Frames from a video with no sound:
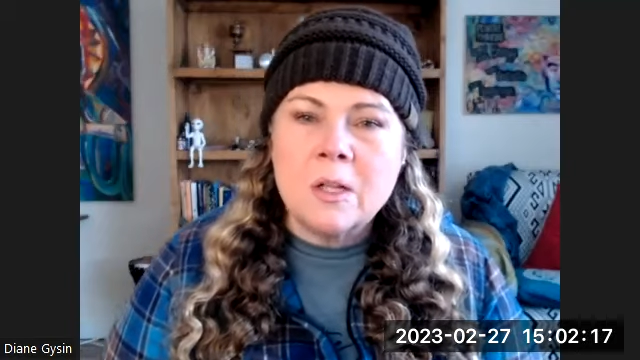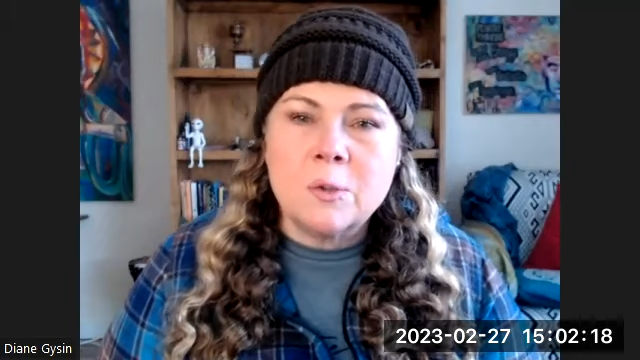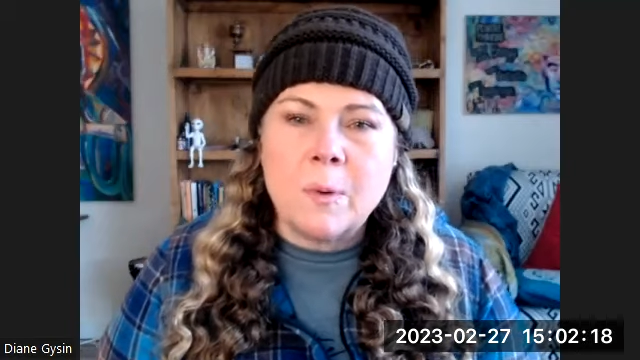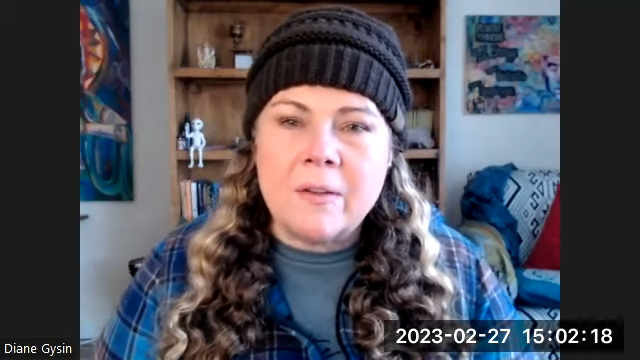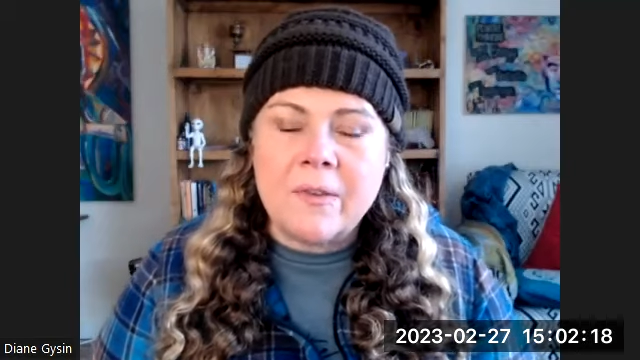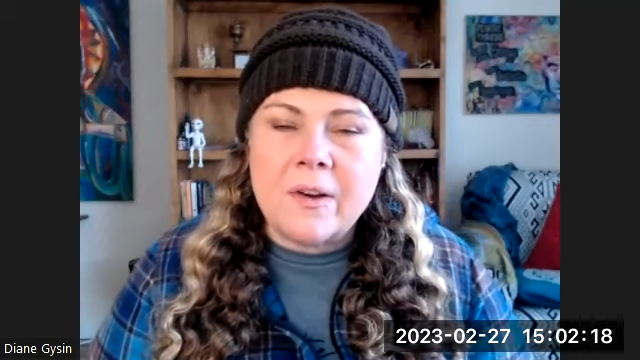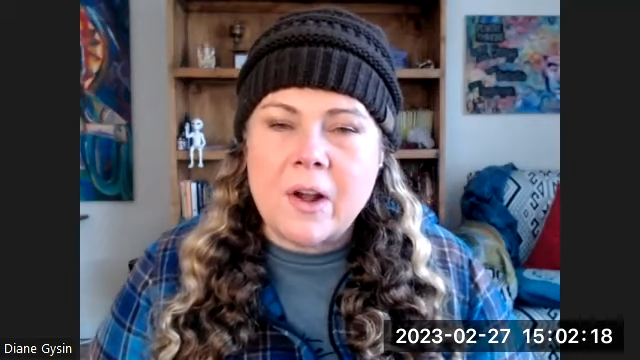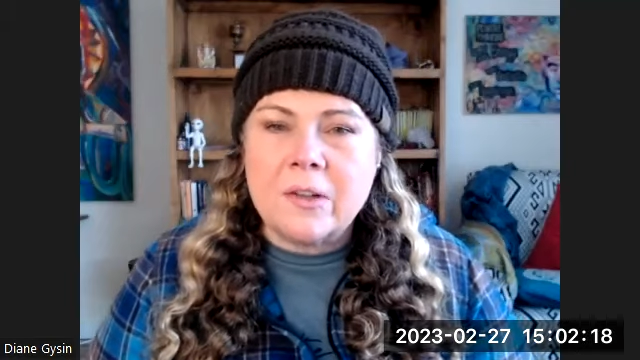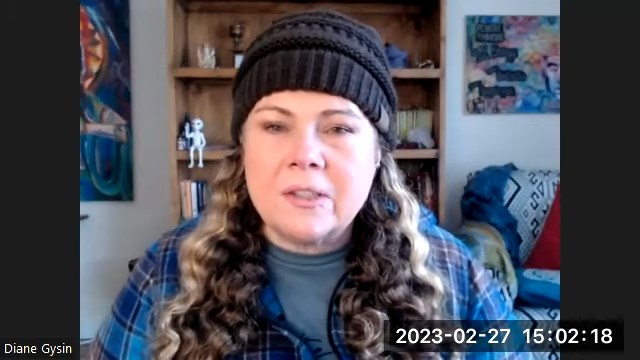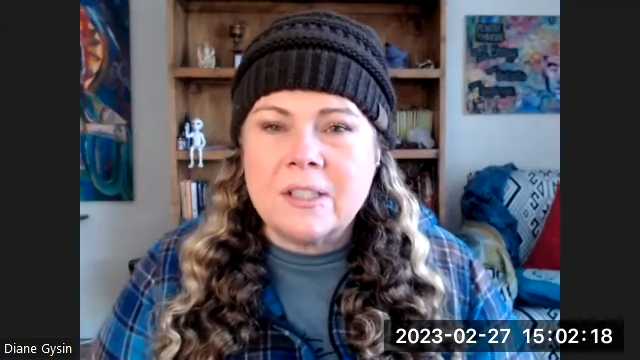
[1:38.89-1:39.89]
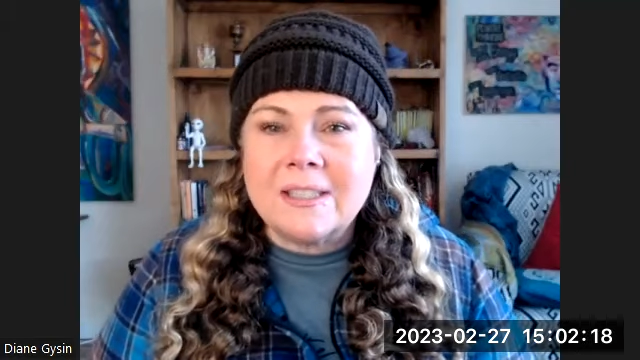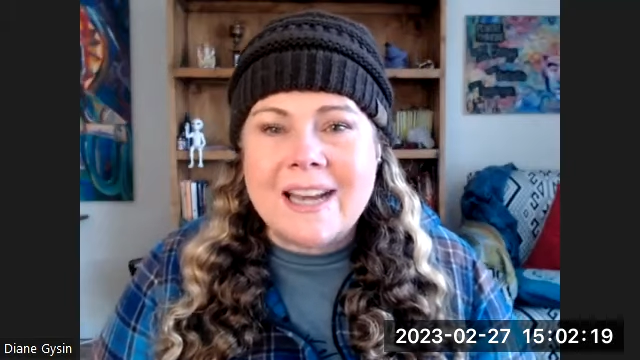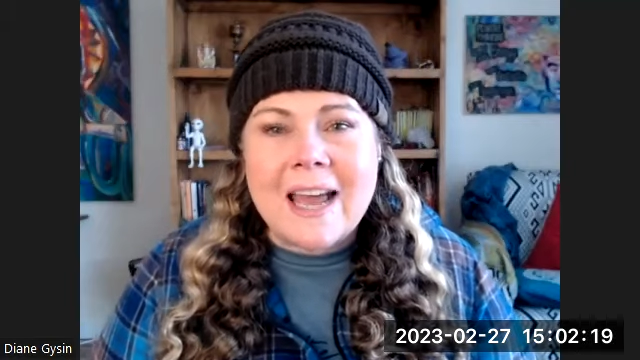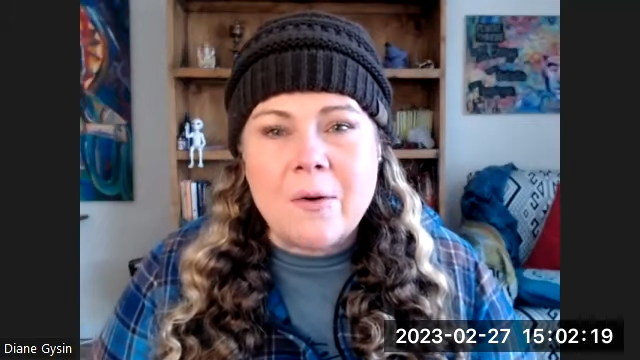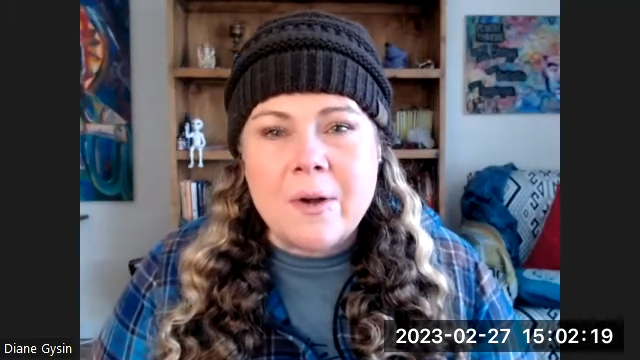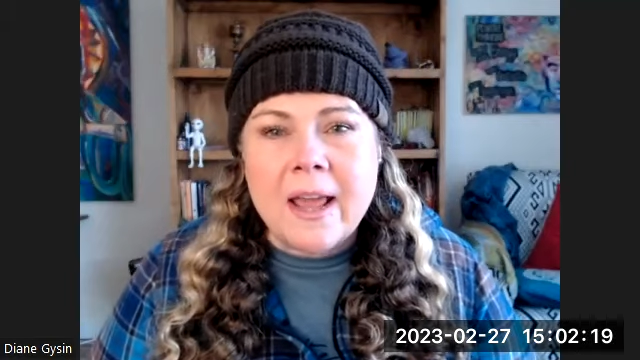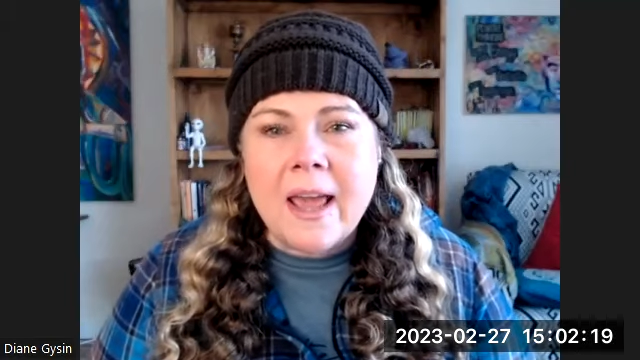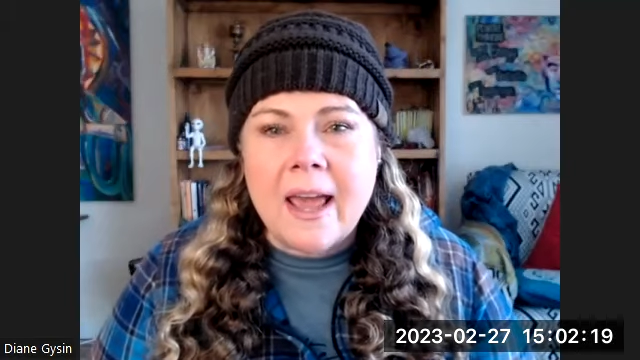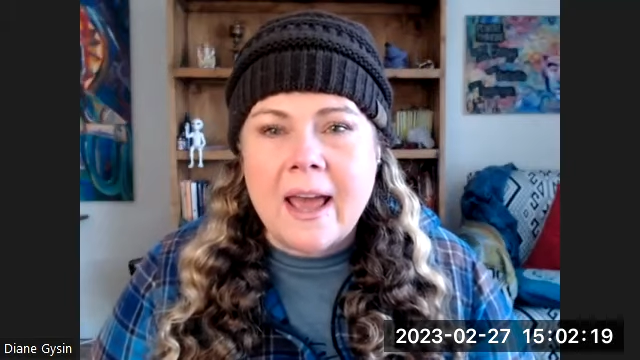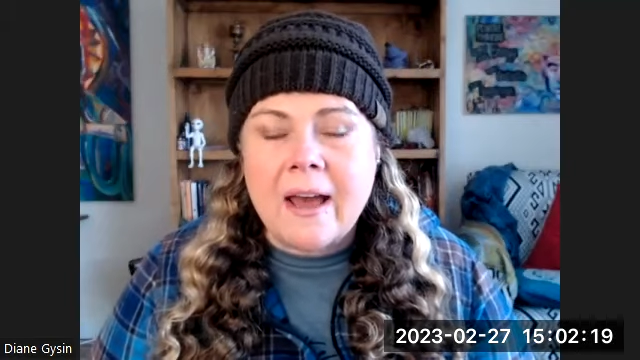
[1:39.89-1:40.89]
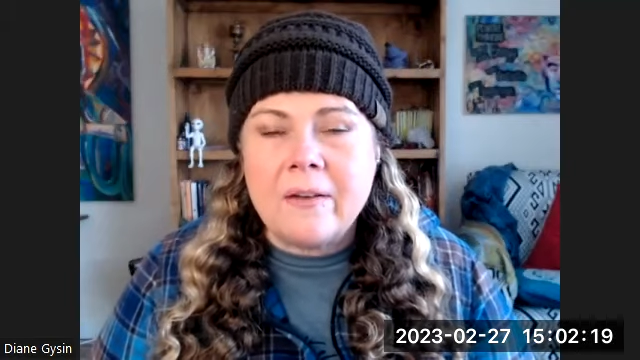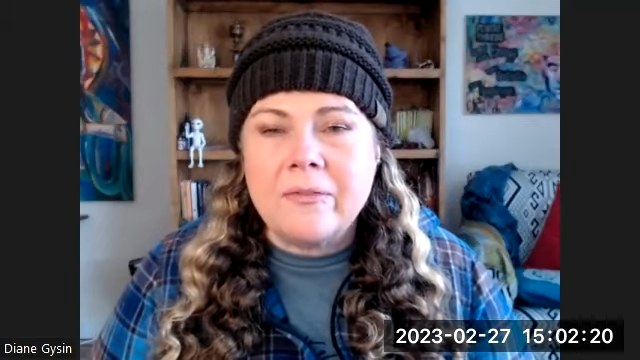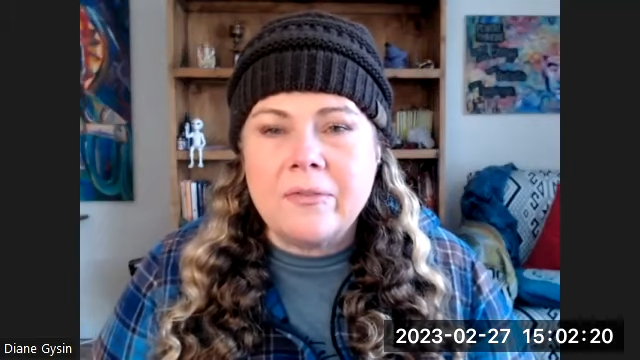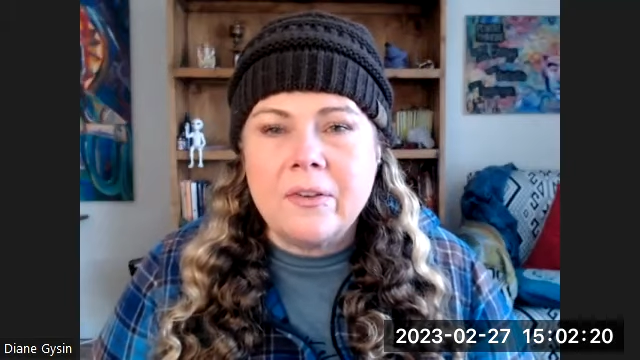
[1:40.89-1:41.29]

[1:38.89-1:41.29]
$25. It's an hour and a half.